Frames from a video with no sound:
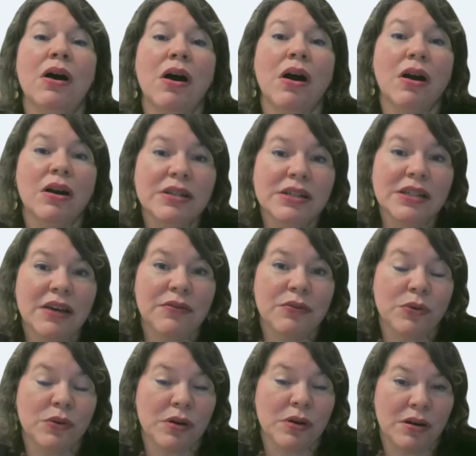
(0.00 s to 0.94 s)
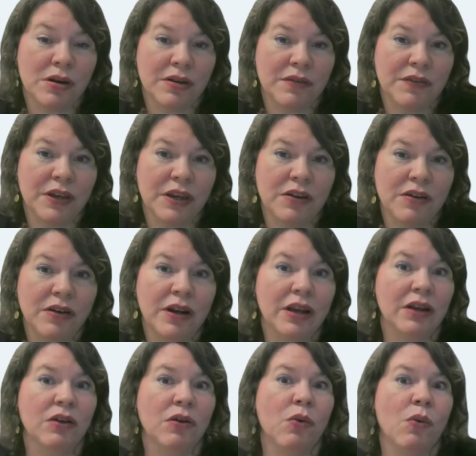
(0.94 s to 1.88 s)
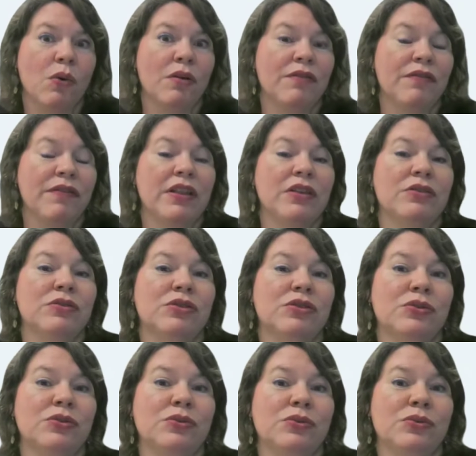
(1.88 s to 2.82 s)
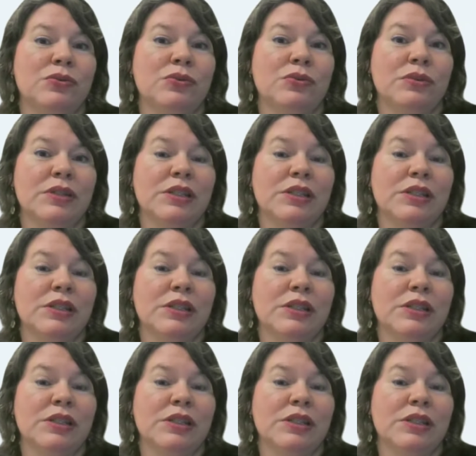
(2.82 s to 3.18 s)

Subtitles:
are deaf or hard of hearing, or fellows who